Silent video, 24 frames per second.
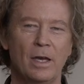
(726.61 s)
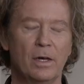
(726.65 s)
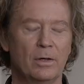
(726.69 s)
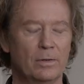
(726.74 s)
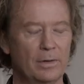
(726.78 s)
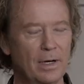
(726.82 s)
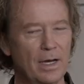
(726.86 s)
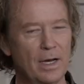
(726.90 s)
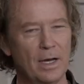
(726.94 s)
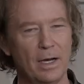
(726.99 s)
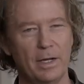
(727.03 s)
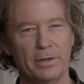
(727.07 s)

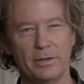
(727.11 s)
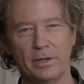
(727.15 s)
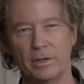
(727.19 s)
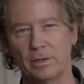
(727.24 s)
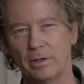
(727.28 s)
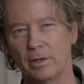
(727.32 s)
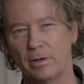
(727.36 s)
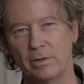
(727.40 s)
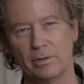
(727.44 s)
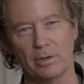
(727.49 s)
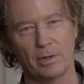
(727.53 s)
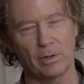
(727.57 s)
Well, you
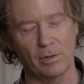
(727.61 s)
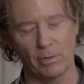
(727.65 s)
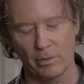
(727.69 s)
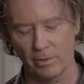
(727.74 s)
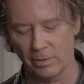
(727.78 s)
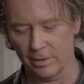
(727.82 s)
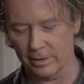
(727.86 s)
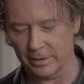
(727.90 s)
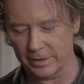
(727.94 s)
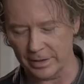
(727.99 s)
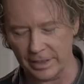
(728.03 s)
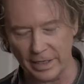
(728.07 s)
know, the
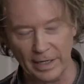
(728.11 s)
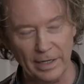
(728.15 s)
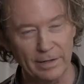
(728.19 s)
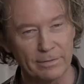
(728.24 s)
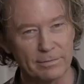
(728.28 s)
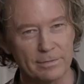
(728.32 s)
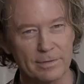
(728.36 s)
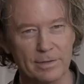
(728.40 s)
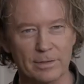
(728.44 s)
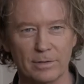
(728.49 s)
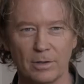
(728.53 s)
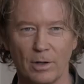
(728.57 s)
Lord
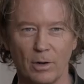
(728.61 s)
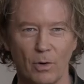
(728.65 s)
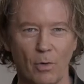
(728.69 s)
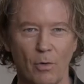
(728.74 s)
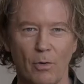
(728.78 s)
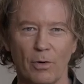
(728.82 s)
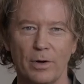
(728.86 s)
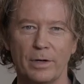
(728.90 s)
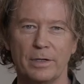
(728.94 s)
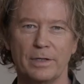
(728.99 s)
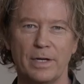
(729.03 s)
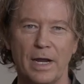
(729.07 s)
gives and the
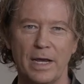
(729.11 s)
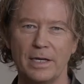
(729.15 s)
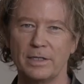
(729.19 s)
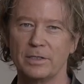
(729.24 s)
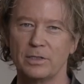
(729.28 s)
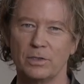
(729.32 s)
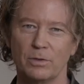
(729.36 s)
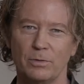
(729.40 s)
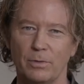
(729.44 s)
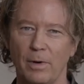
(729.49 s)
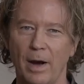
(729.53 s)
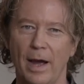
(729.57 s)
Lord
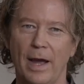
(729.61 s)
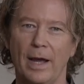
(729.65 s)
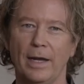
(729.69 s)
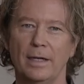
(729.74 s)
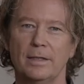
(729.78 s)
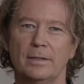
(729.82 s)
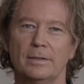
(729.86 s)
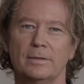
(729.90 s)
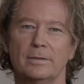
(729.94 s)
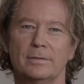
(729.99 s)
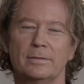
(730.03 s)
takes away?